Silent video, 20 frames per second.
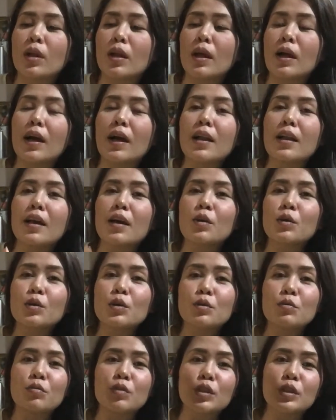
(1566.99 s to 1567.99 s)
Akala ko
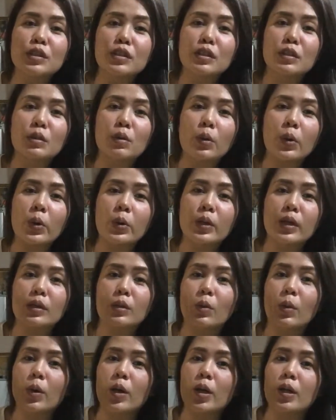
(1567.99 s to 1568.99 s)
yung virgin coconut
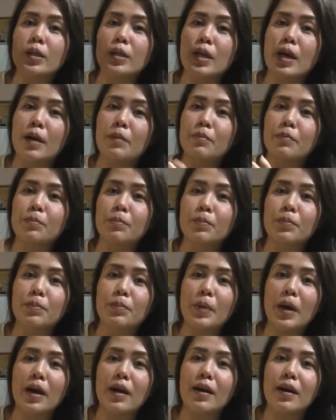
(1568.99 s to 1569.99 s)
oil na
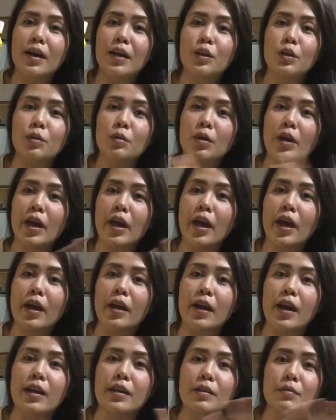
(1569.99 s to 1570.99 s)
pang ano
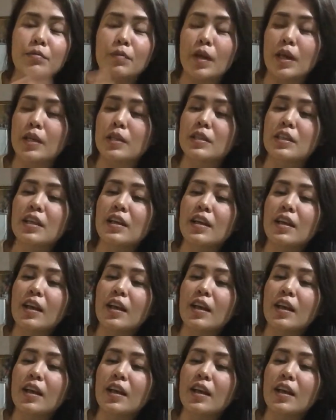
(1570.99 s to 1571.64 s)
hair and face.